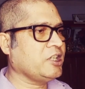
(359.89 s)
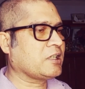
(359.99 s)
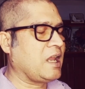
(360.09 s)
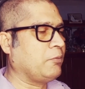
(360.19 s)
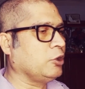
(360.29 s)

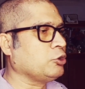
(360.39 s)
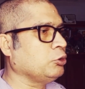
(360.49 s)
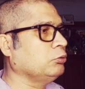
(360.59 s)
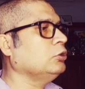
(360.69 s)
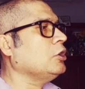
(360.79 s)
this level
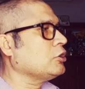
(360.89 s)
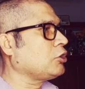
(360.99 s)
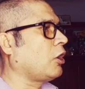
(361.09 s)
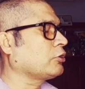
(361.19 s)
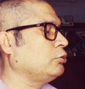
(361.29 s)
to
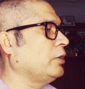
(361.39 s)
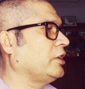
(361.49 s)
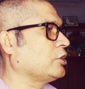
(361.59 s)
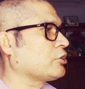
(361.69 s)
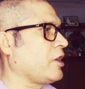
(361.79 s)
talk to any